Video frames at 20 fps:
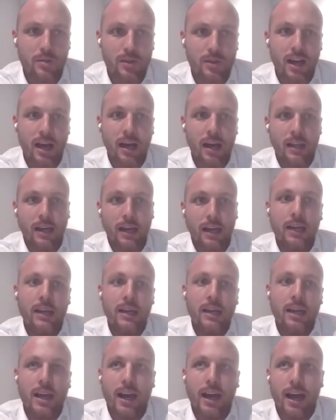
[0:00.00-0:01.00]
which
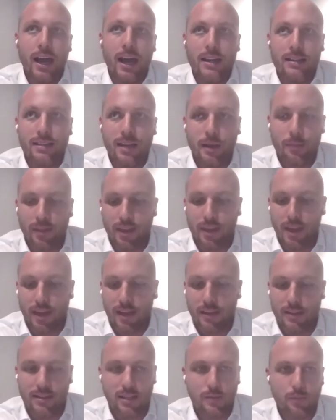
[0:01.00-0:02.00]
some of the
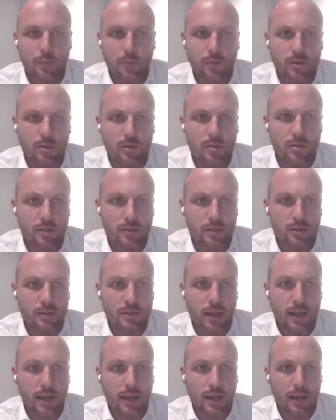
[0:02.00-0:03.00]
other tin producers
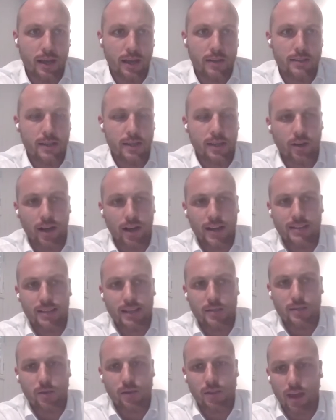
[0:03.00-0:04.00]
are sitting on
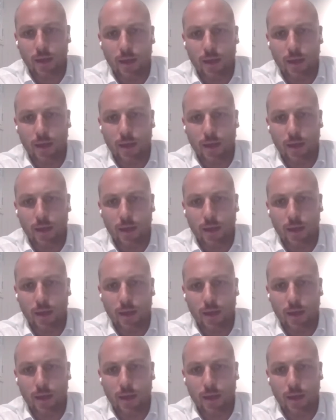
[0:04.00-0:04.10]
assets with.